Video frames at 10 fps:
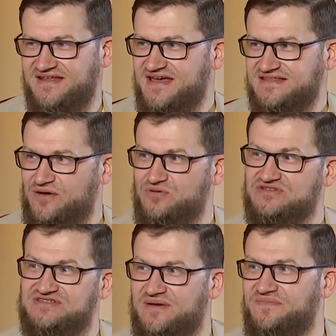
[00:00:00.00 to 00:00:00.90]
that
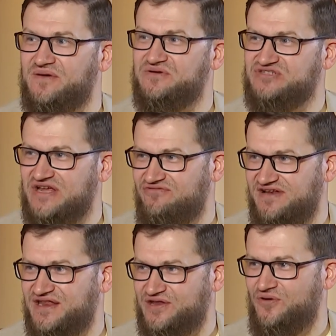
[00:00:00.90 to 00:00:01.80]
wasn't something that was
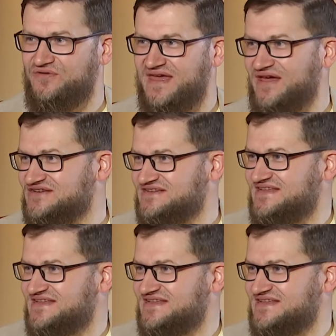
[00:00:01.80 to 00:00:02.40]
generally known there,